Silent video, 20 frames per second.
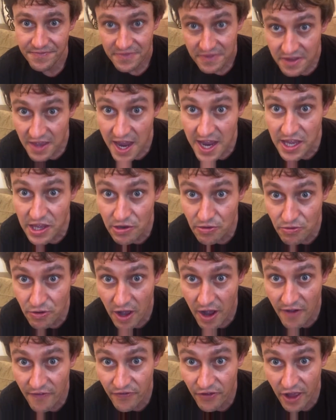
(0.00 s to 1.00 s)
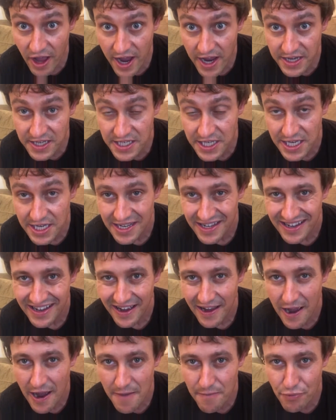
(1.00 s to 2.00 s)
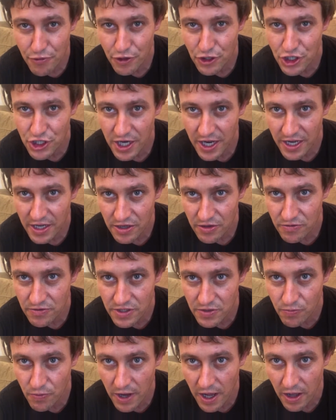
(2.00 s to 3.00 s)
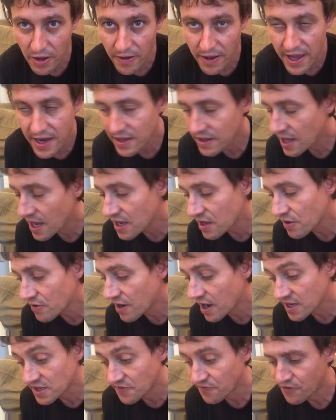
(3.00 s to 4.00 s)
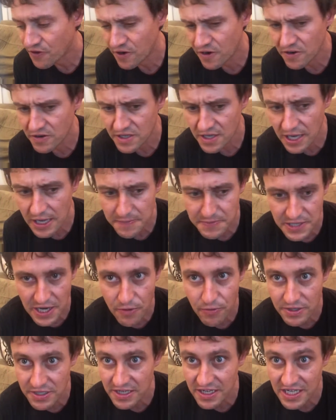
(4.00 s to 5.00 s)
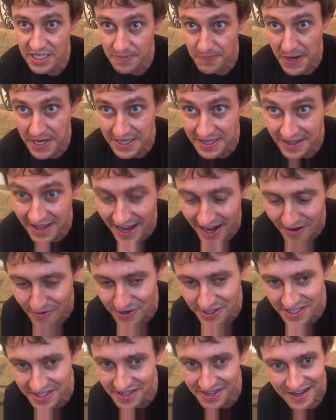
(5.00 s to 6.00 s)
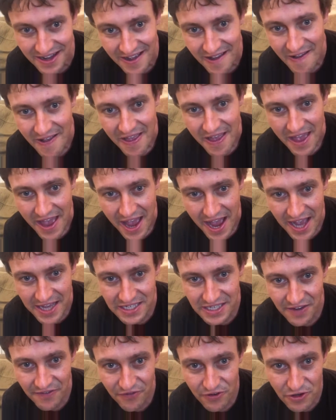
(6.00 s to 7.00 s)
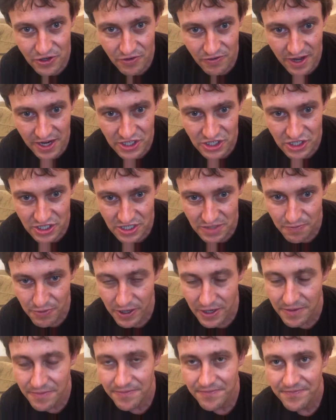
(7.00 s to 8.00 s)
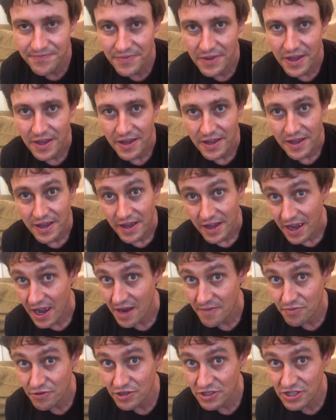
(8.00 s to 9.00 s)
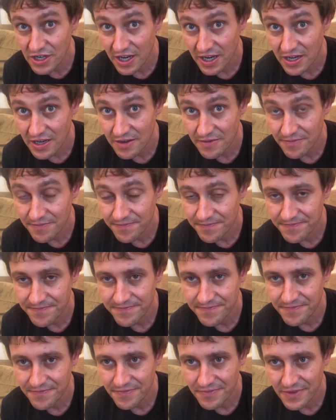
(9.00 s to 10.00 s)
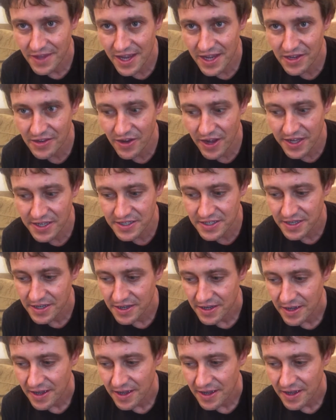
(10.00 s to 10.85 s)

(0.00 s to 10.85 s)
Thank you, Love Light. I appreciate you as well. And thank you guys for your tips. I wasn't expecting that. I wasn't asking for donations, but I appreciate it. Thank you guys.